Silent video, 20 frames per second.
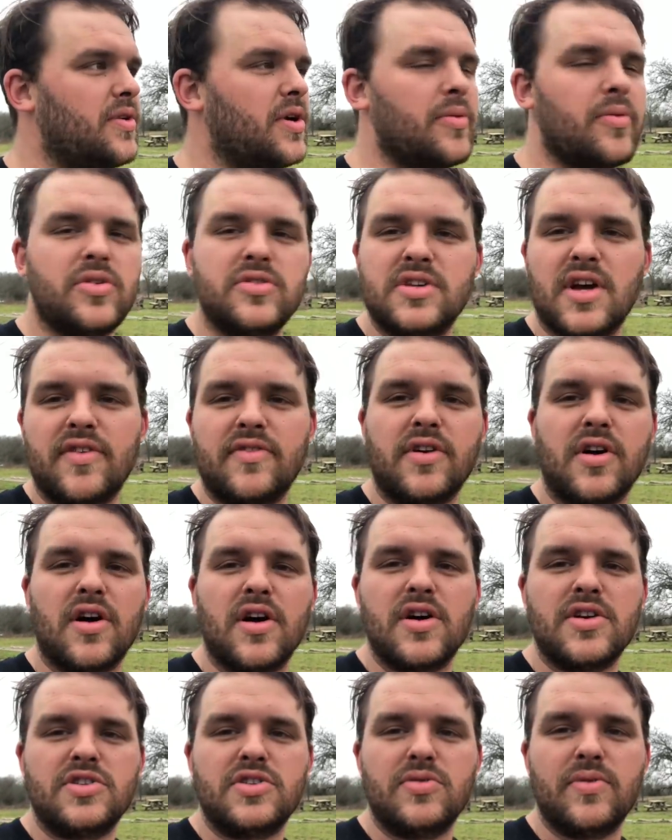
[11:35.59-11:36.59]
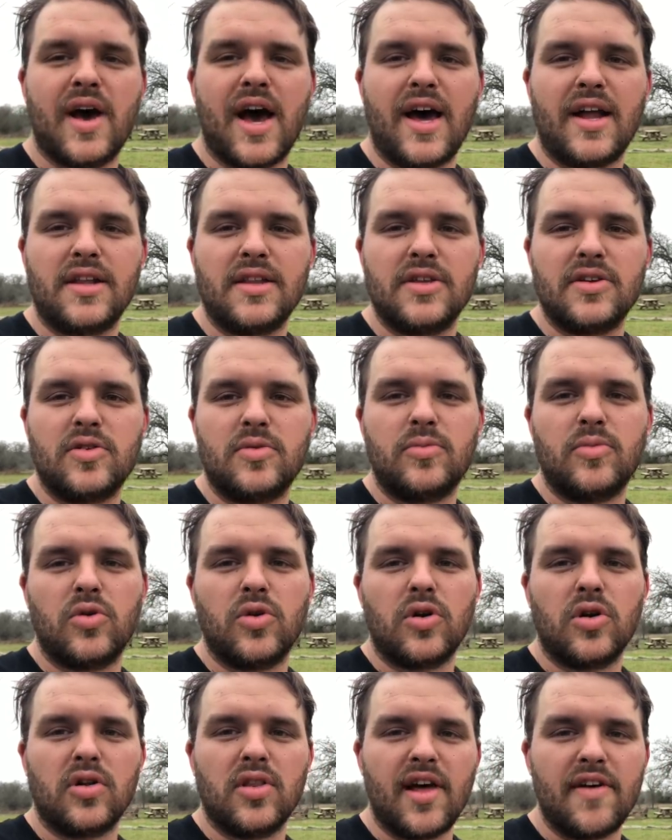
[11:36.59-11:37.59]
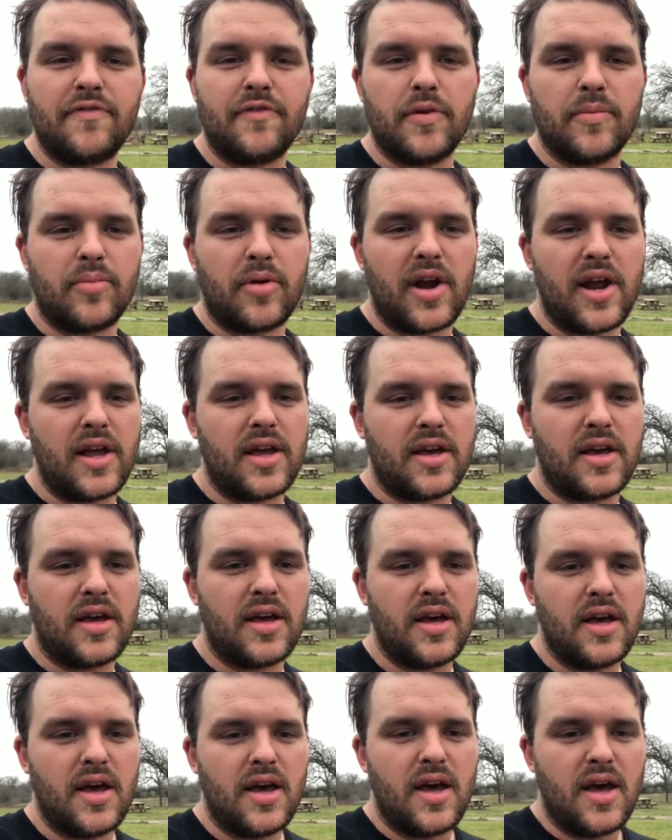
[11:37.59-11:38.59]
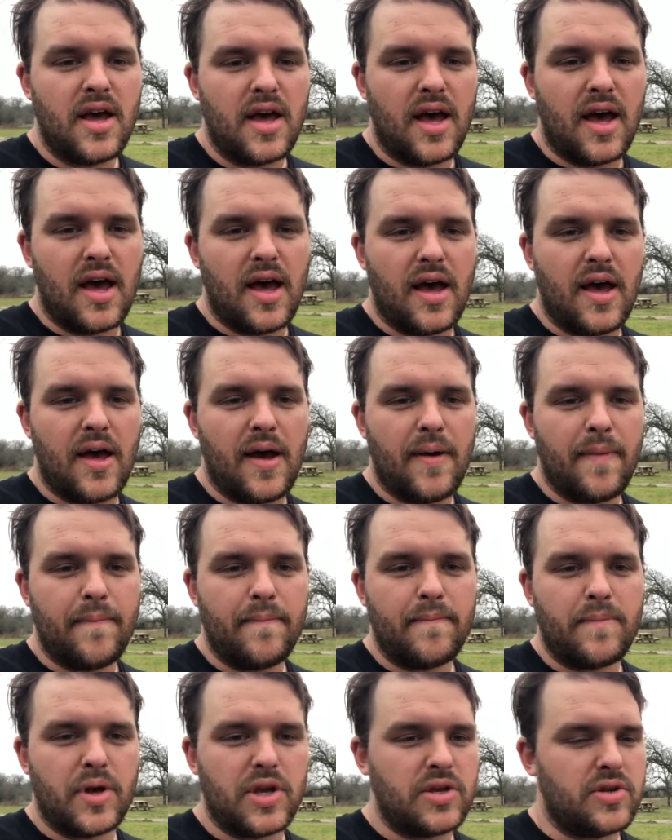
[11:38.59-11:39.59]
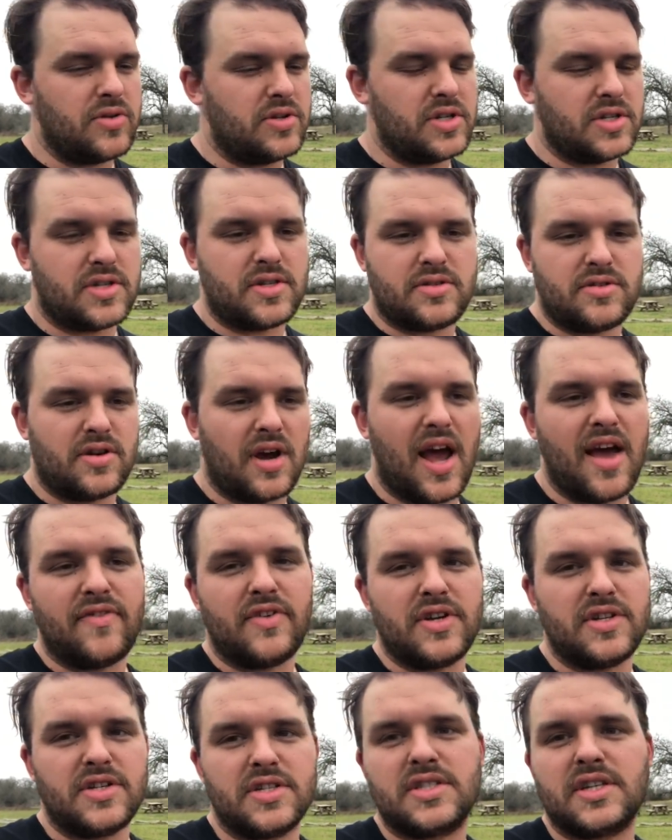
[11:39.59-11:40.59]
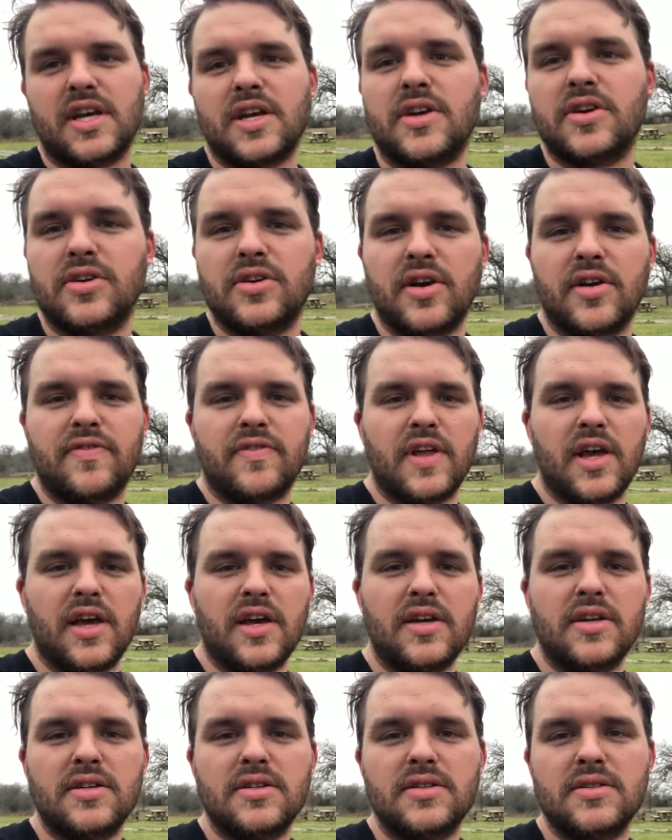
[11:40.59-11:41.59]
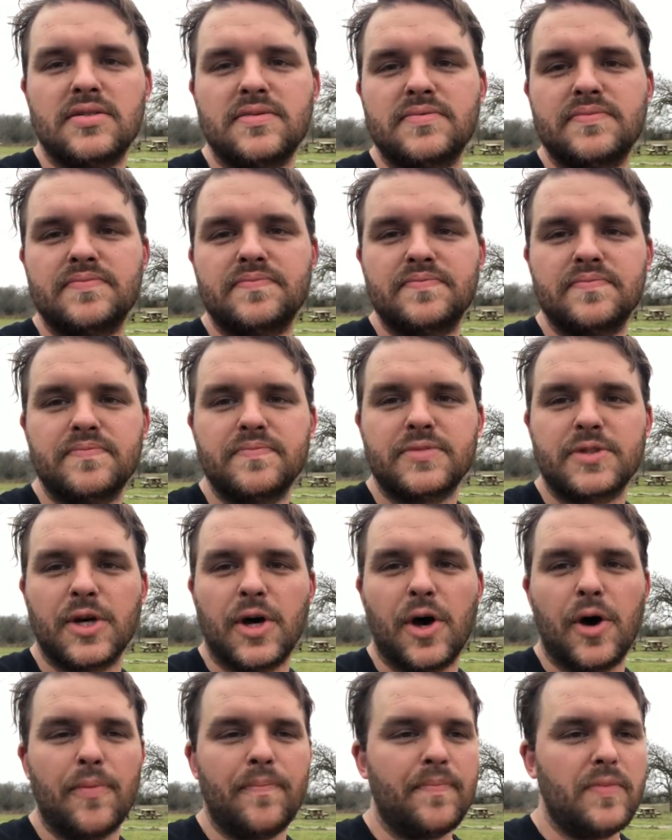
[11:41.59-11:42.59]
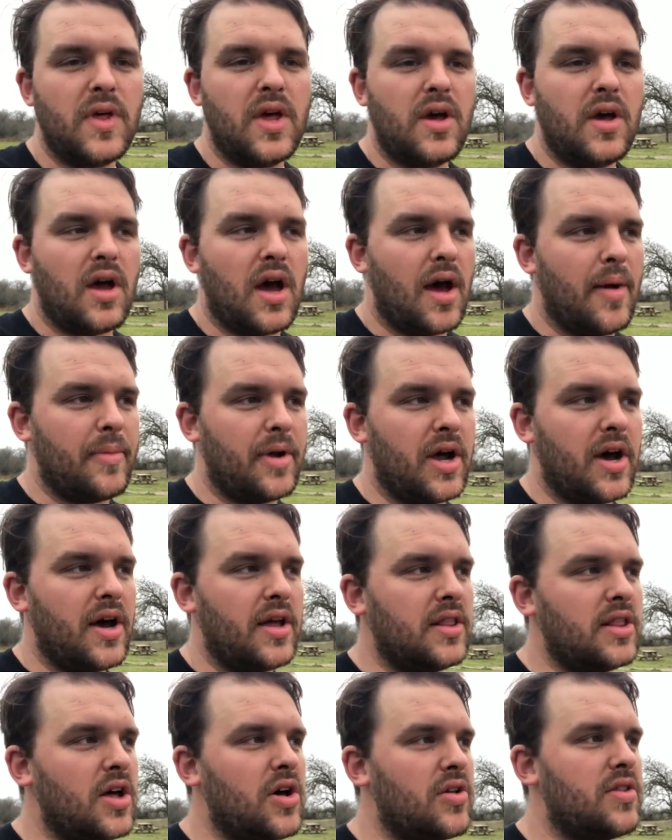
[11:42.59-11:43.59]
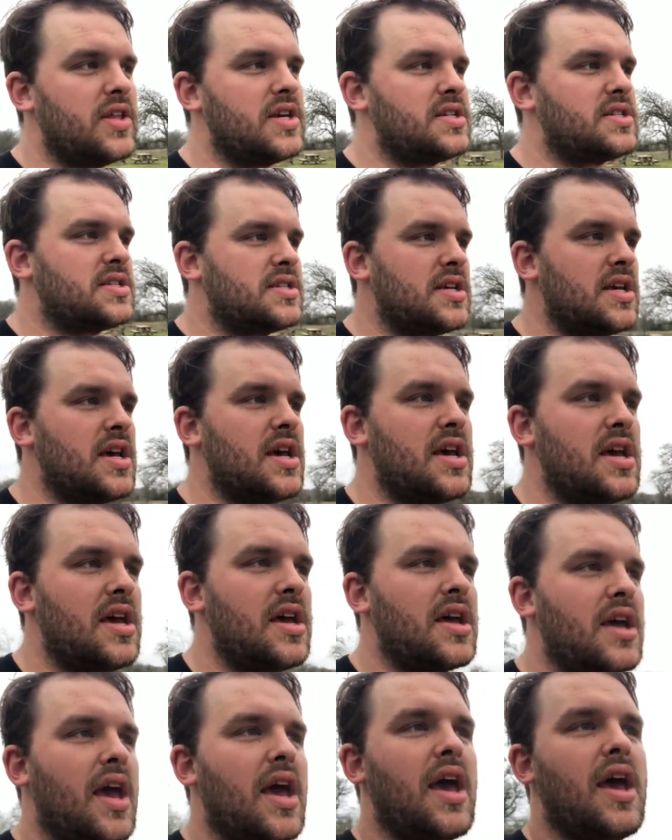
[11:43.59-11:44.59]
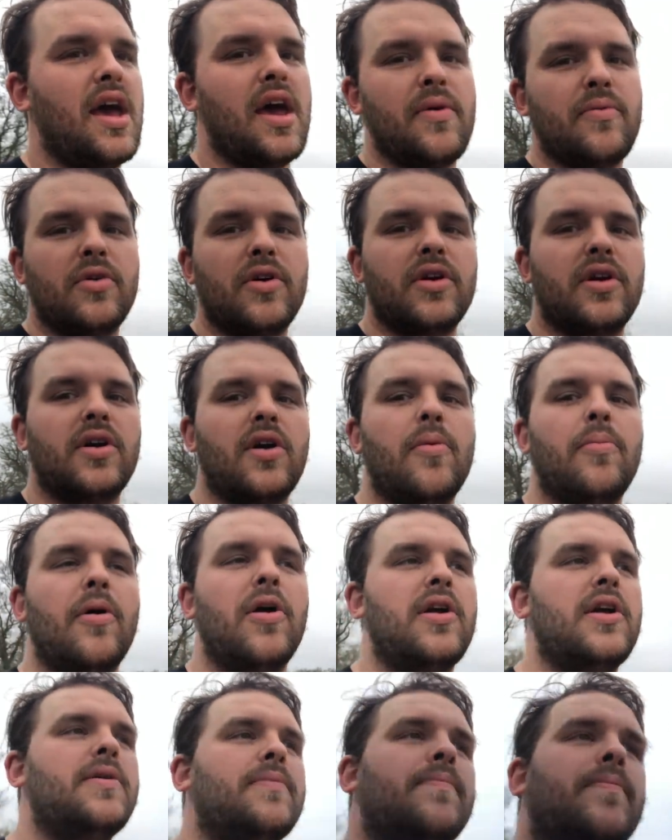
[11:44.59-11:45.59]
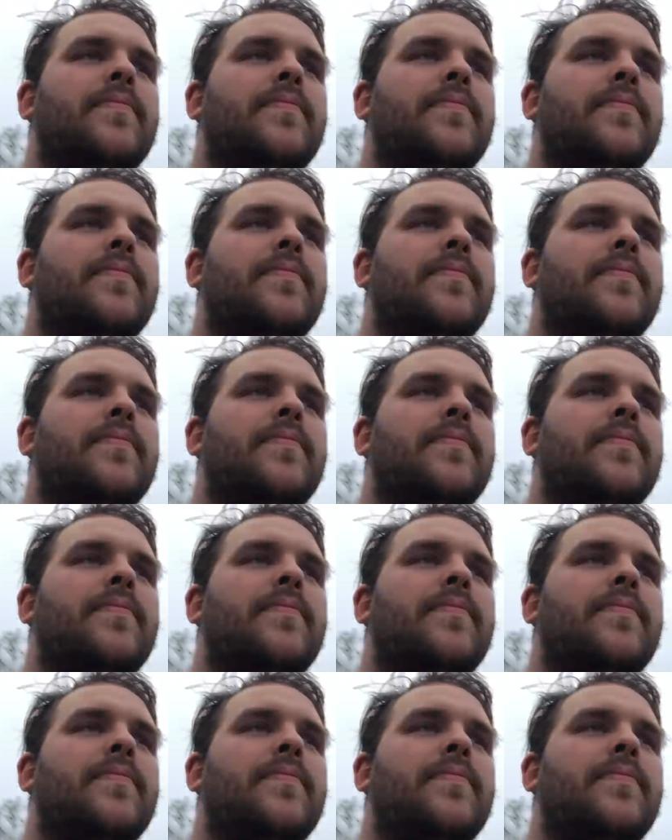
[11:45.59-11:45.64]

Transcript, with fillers: rear wheel drive cars, you add a little more left foot brake, um, but you just drive it just like you're drifting. So I'm gonna unload this thing and we're gonna go party.